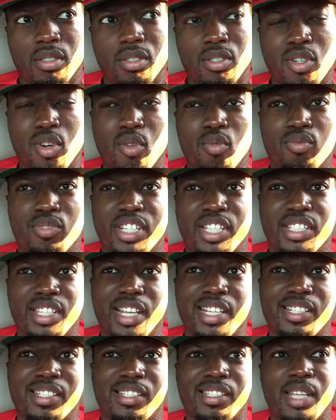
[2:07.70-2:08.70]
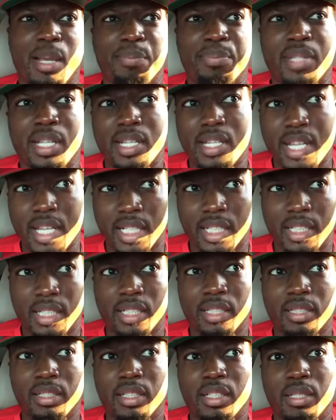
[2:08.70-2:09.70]
you don't just accept a
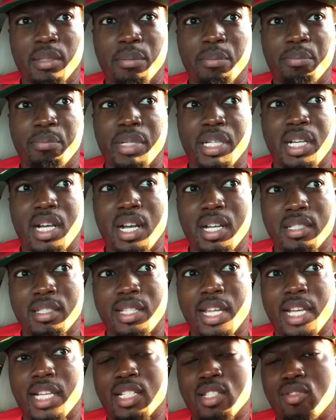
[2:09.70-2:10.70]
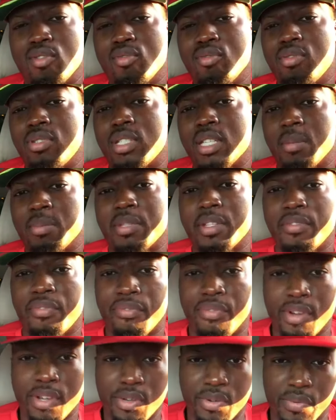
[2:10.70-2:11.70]
nigga because they could do something
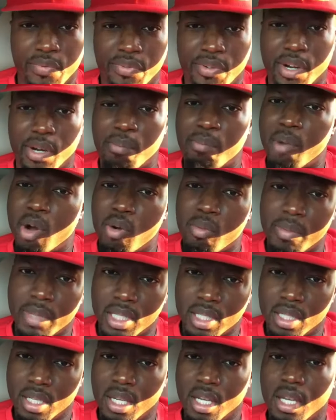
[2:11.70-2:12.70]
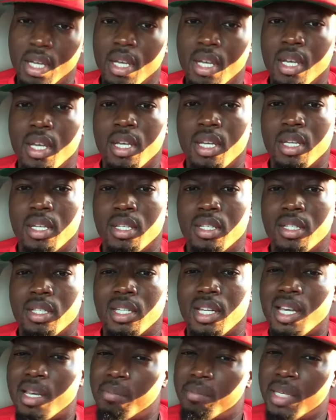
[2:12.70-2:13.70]
for you for the moment. You
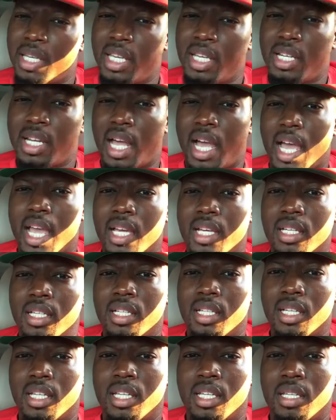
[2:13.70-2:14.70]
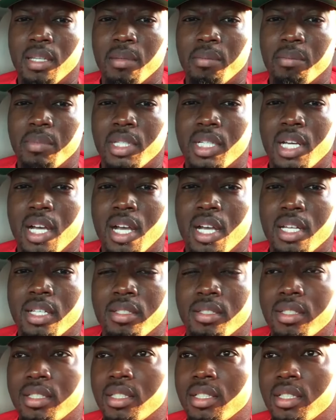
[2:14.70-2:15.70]
know what I mean? Like,
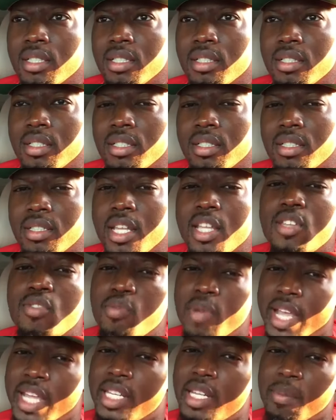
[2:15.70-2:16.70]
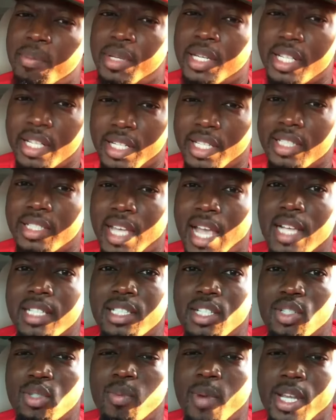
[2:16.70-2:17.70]
because then you end up in an exact
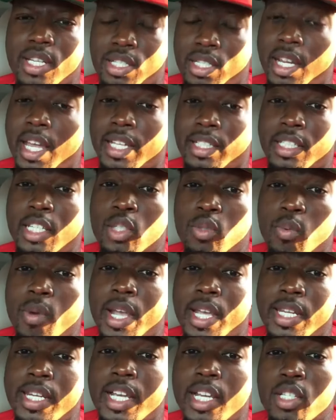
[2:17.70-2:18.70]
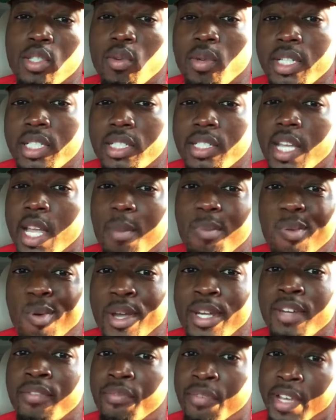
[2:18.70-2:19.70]
situation like this where niggas want to stand
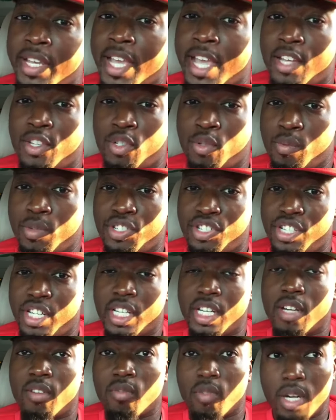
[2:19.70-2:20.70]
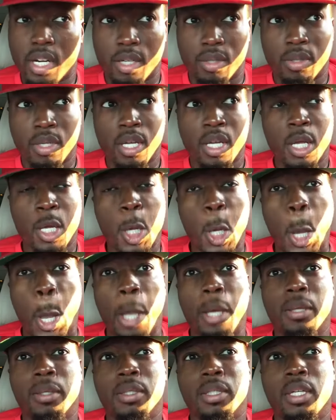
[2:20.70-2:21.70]
pointing the finger at you when shit get real.
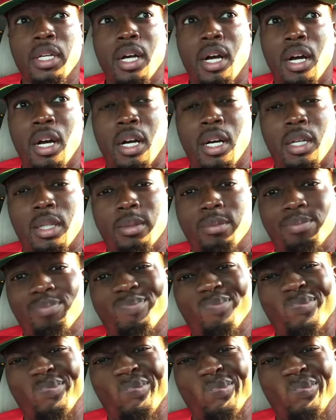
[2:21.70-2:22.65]
Um,